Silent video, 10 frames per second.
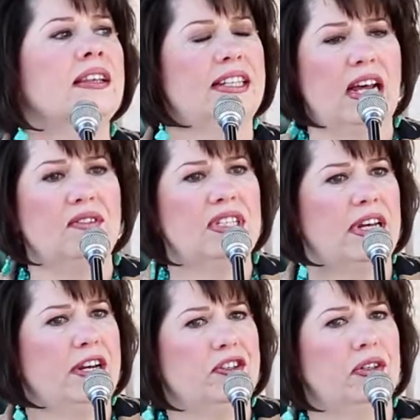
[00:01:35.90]
The
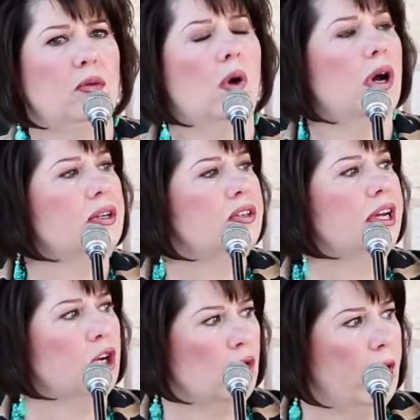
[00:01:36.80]
devastation was
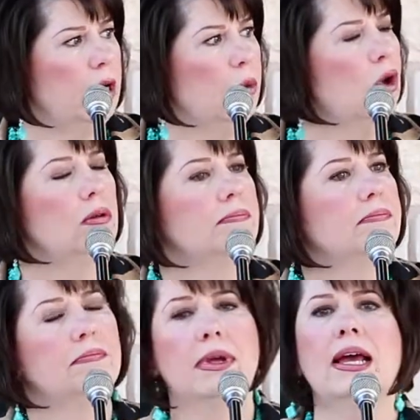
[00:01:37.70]
incredible.
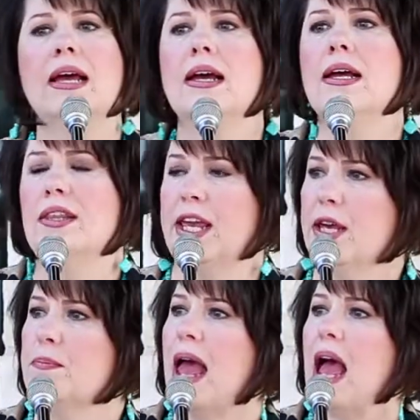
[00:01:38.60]
The
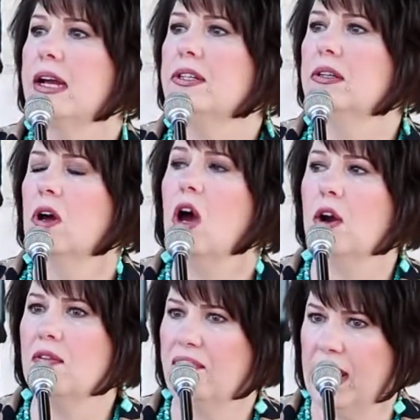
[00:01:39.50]
impact on
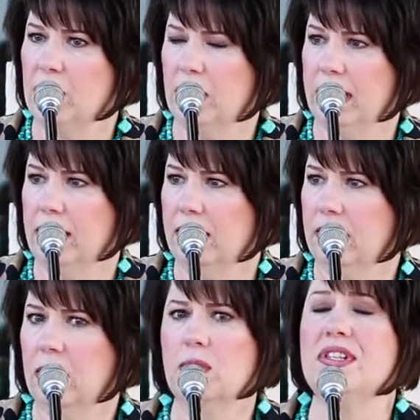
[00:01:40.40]
our family
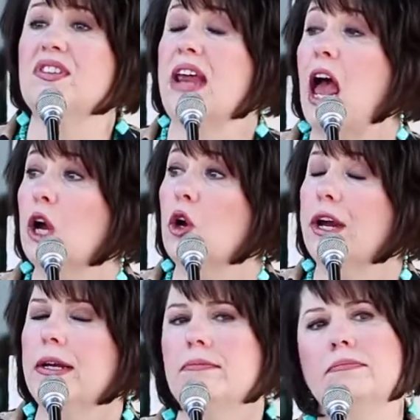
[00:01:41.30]
was
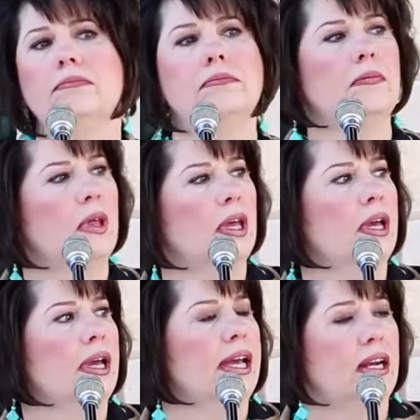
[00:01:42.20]
staggering.
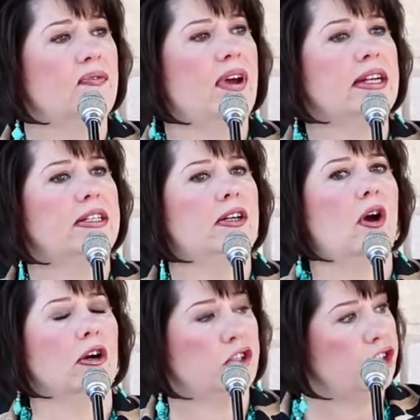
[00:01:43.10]
It affected
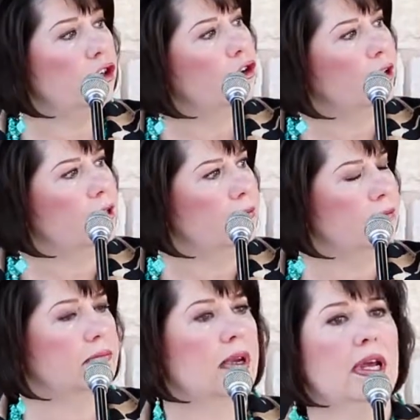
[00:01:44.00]
our children.
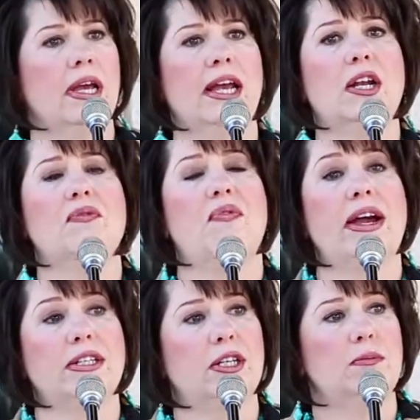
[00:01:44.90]
It
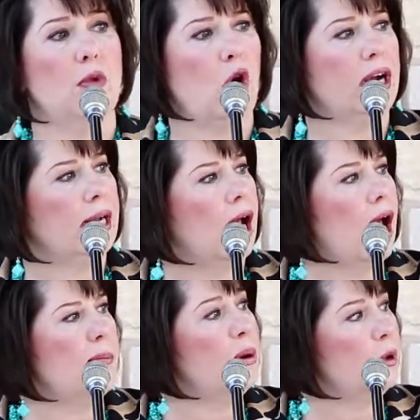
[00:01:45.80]
affected Mark and
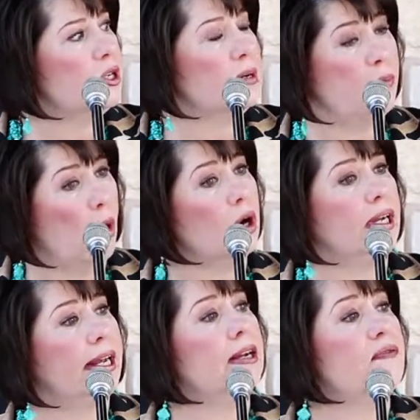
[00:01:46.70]
I, but most
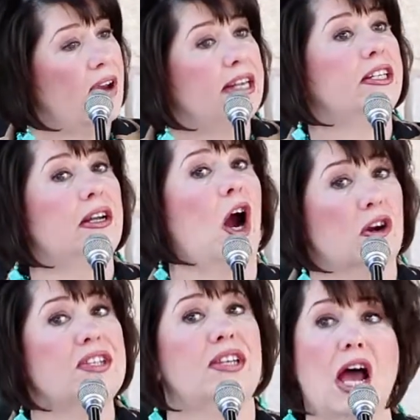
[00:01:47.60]
importantly, it affected
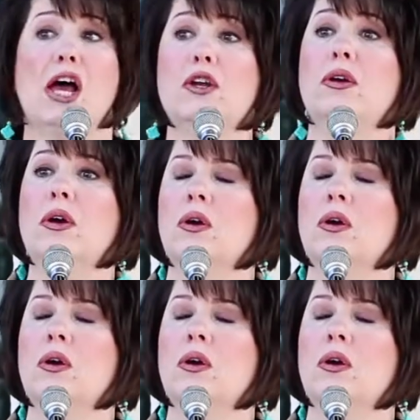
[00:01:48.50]
our son,